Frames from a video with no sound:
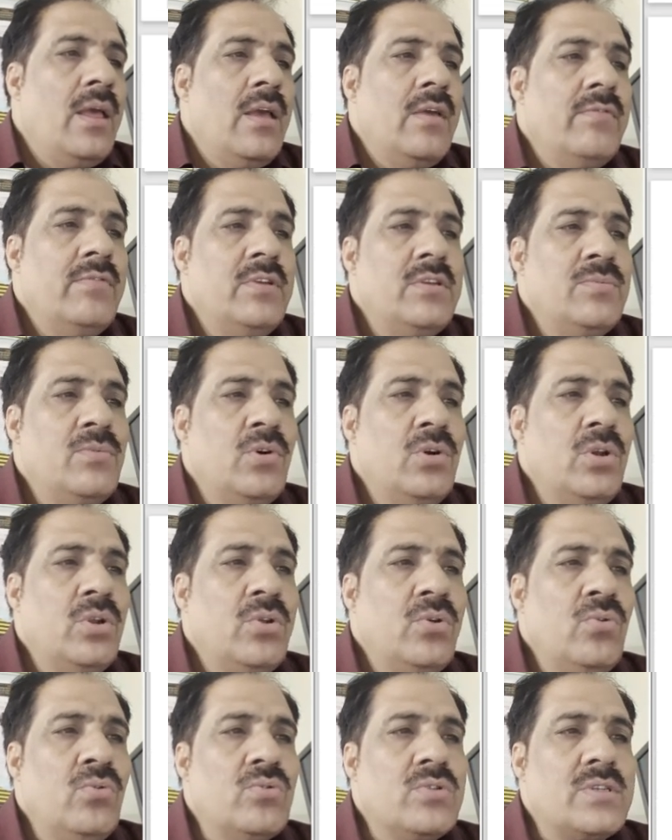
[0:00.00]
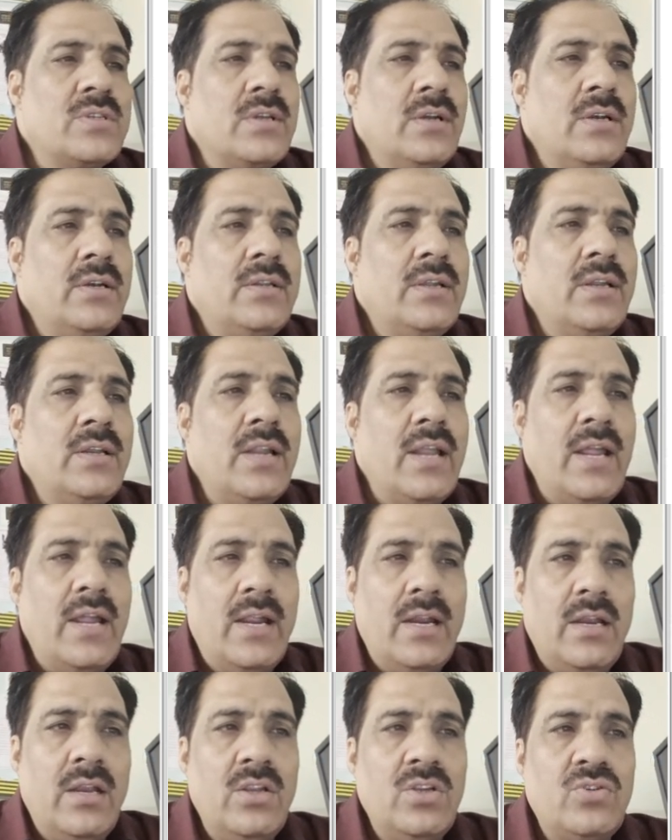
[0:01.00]
Which molecules contain
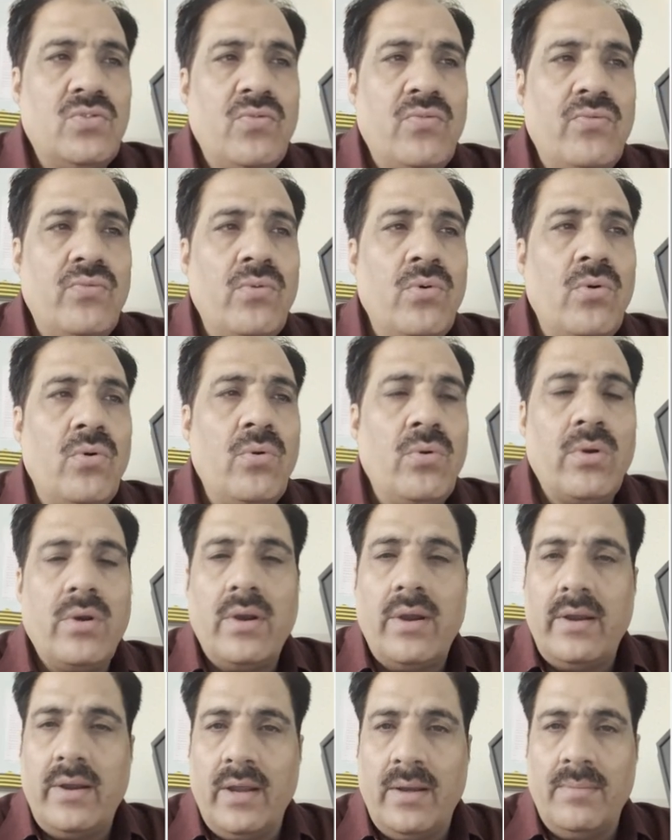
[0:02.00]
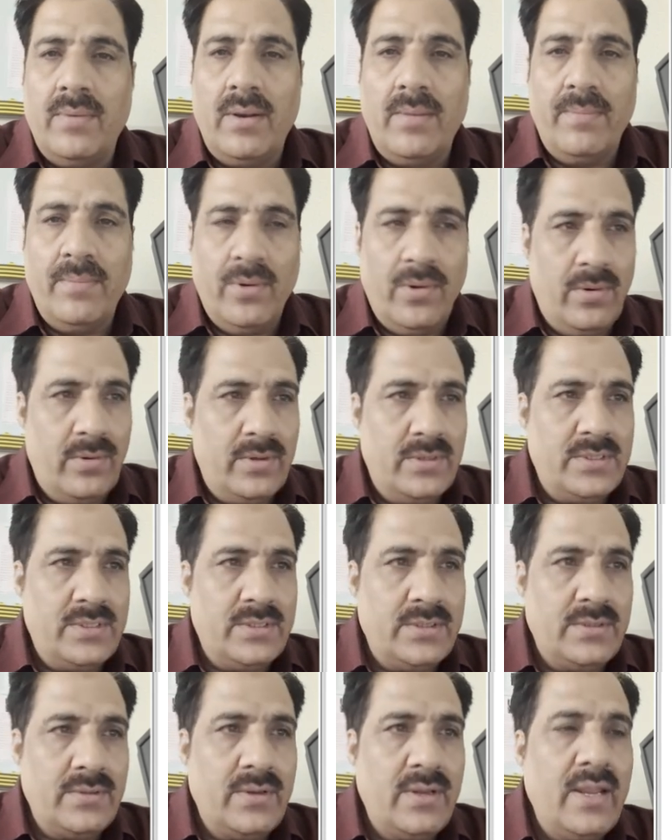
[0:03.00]
at least 4 double
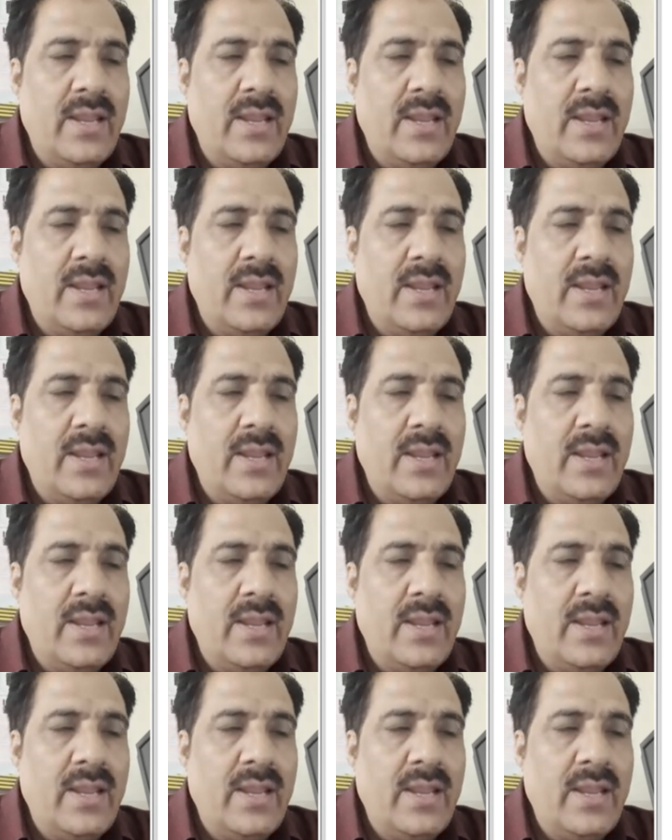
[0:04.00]
bonds?